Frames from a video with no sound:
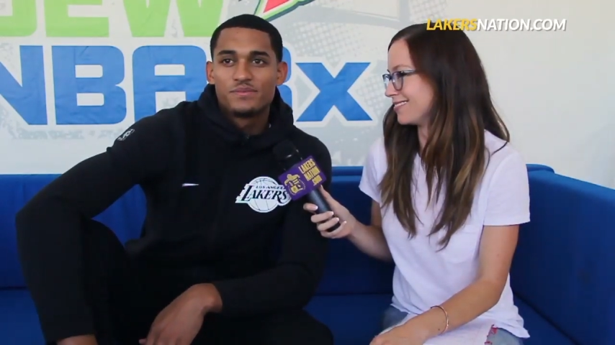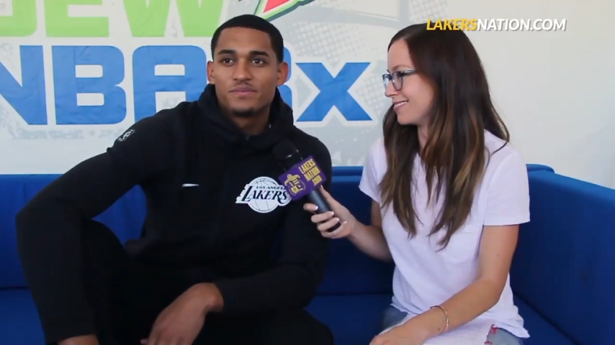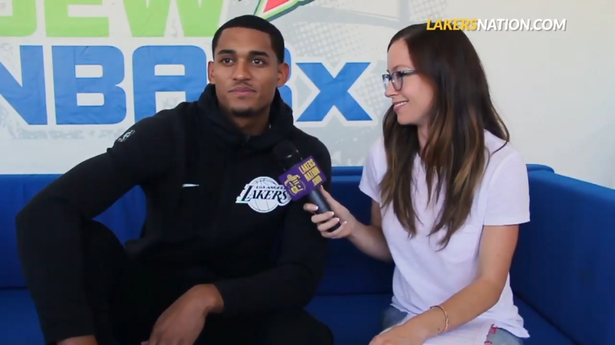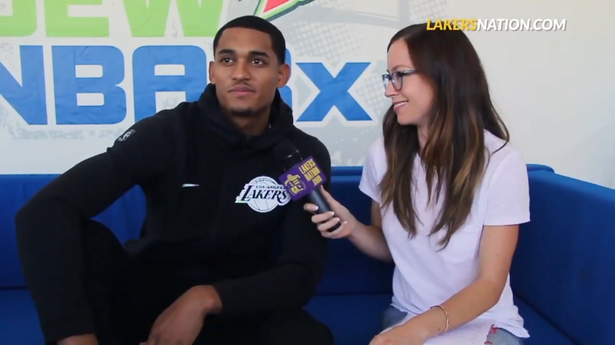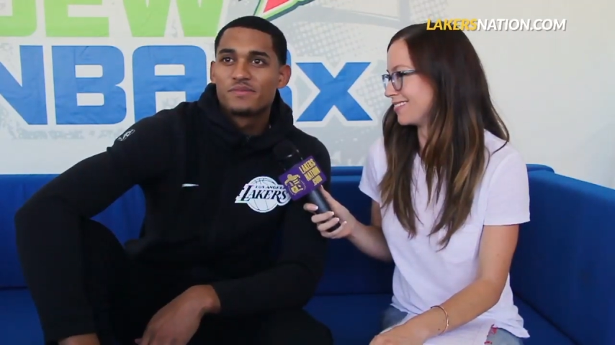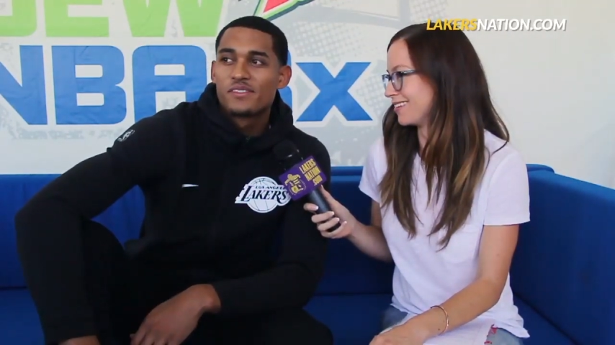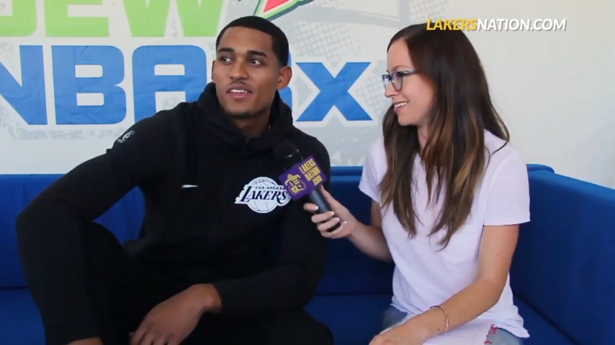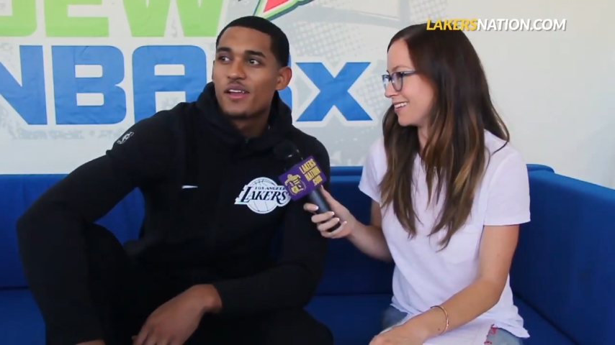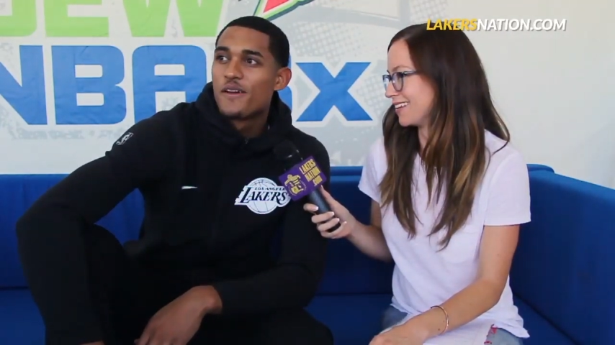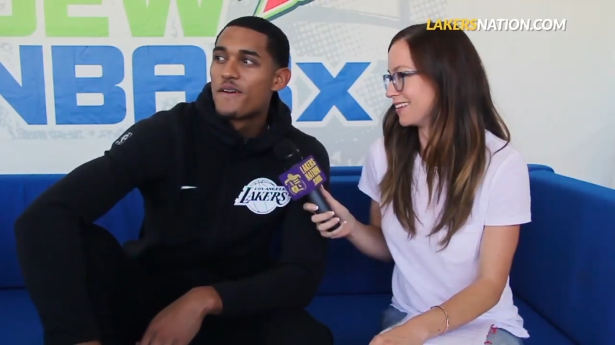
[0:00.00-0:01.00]

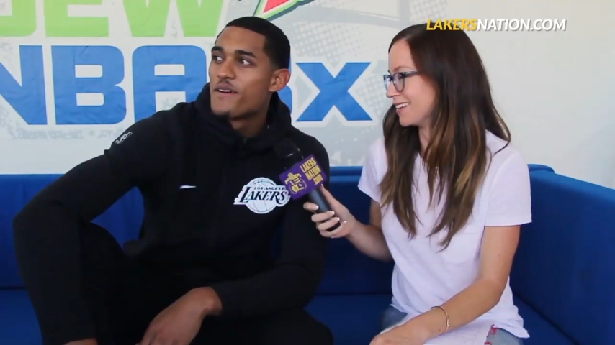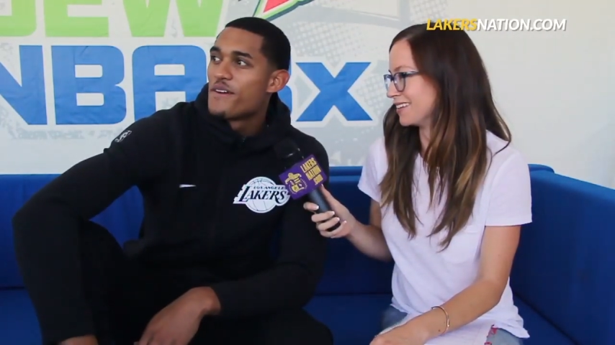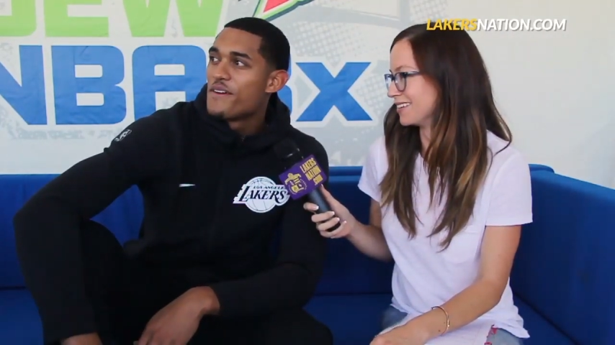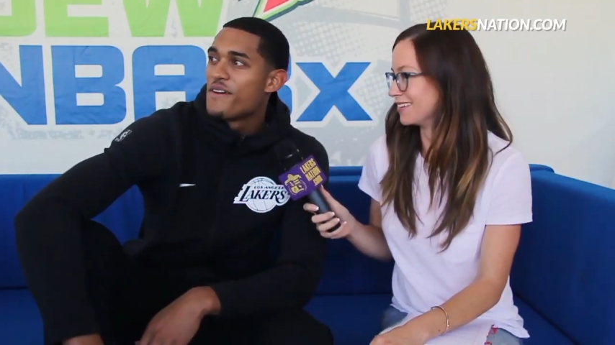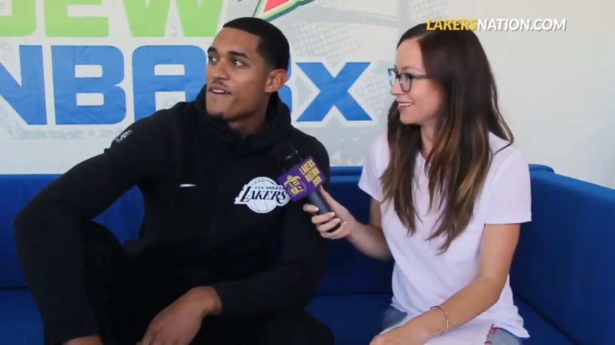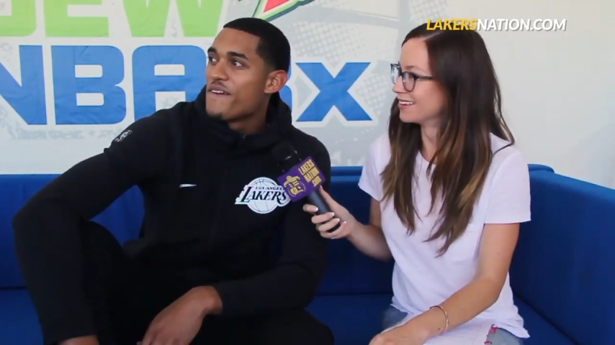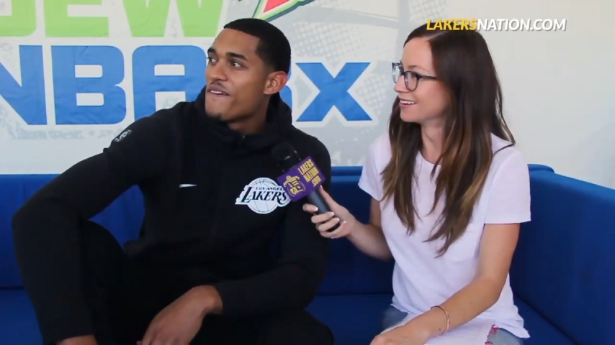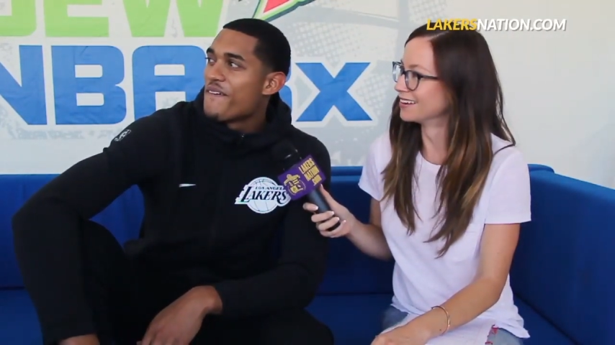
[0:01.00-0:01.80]
Nothing is said.